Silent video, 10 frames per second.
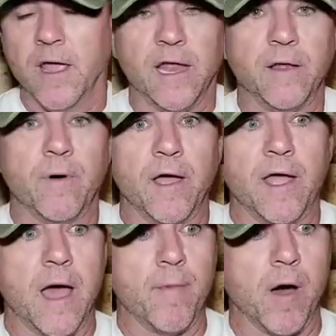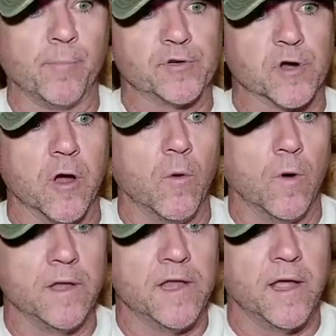anyway, I'm on patrol
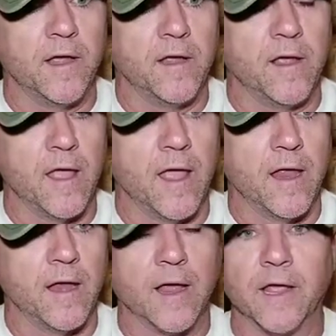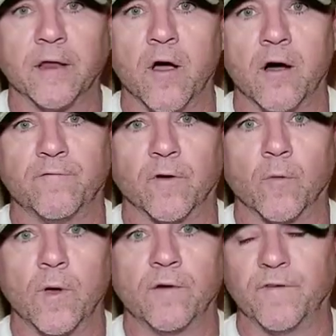one day and I get a call for a
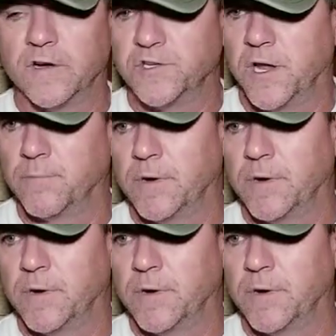welfare check,